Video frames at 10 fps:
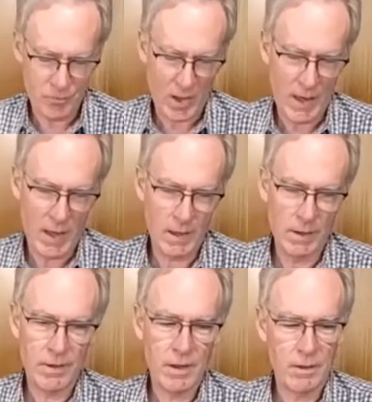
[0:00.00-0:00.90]
And
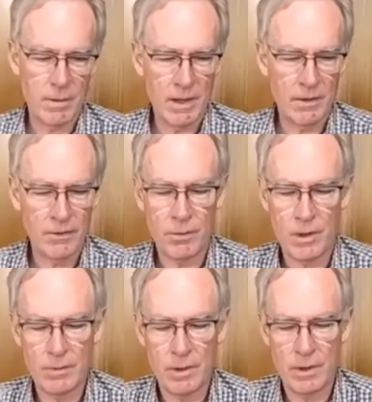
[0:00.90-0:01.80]
the thing about this
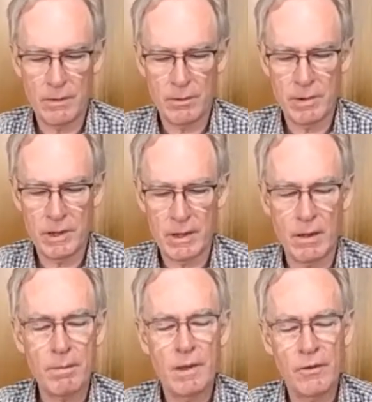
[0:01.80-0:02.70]
wine when you come and pick it
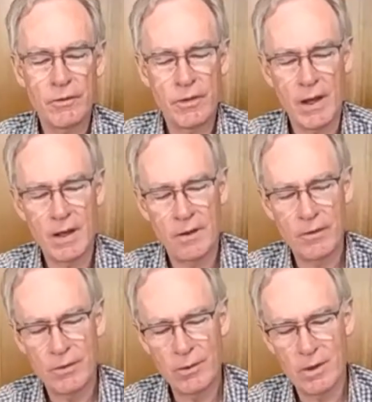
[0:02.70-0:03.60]
up is that it's
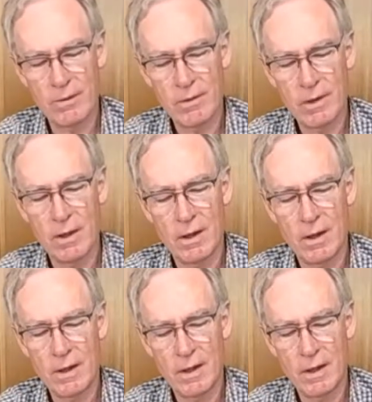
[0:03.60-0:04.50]
still got a very
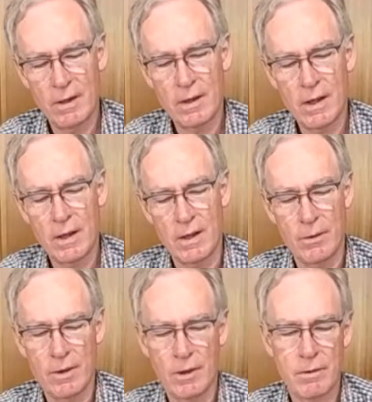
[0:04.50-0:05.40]
light yellow colour
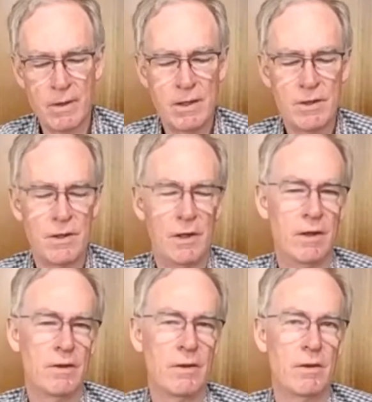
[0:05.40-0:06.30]
with a greenish
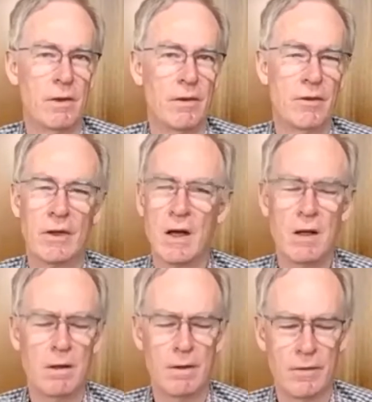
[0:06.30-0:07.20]
tinge to it. It's the
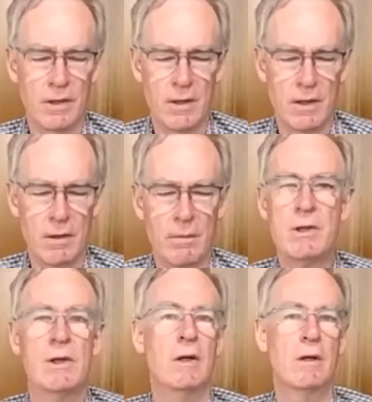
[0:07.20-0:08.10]
colour of a
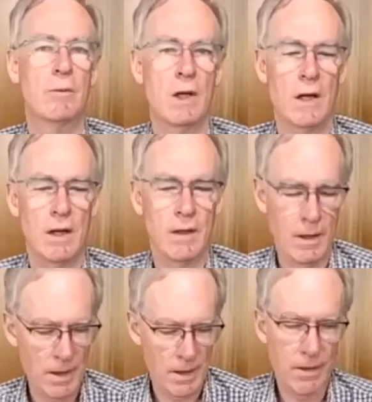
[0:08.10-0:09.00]
much younger wine
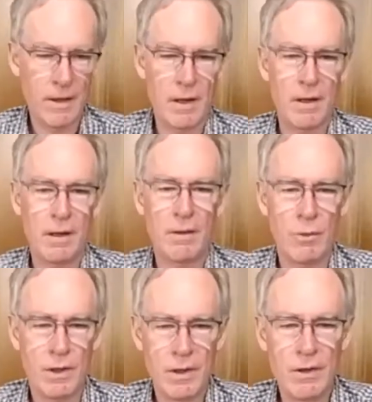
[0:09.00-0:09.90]
than
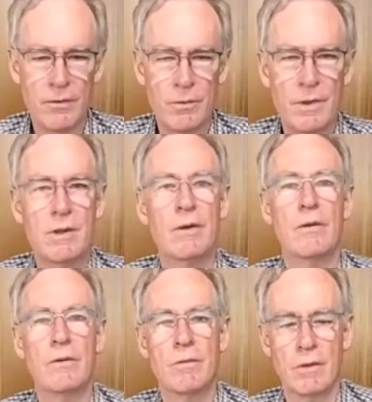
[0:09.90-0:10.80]
what it is, which
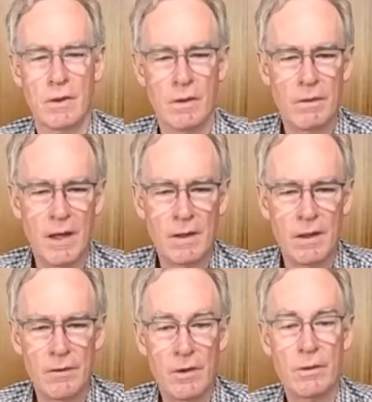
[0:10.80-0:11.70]
is, 8
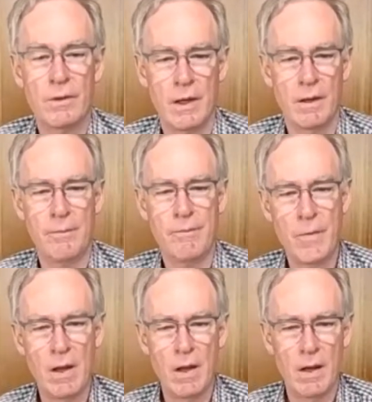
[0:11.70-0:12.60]
years old now.
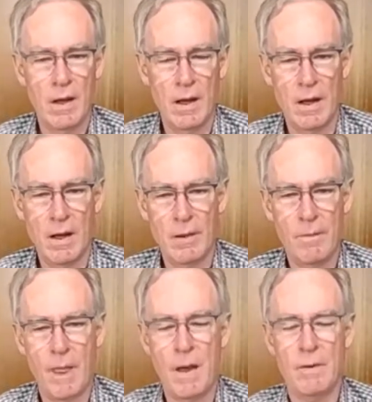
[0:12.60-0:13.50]

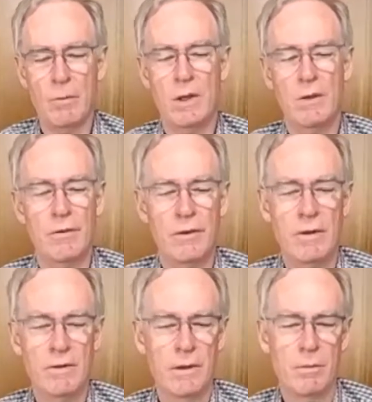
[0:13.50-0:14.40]
And when you sniff it,